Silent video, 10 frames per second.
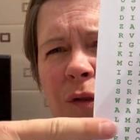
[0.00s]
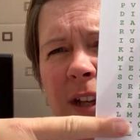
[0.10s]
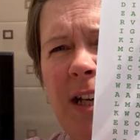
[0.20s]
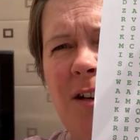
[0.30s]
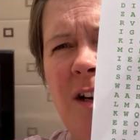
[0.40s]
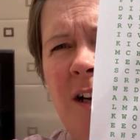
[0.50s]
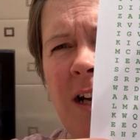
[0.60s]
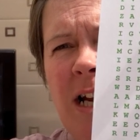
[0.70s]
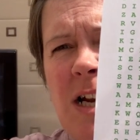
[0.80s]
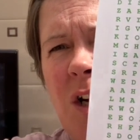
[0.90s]
their
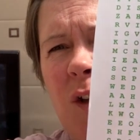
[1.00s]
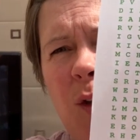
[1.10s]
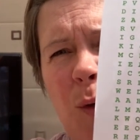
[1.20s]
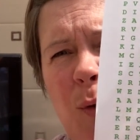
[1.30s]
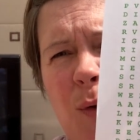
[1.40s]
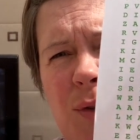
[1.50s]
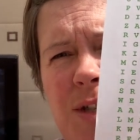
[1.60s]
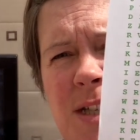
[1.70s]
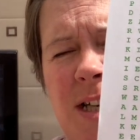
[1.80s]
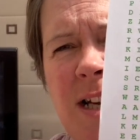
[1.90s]

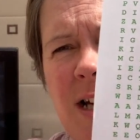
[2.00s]
clues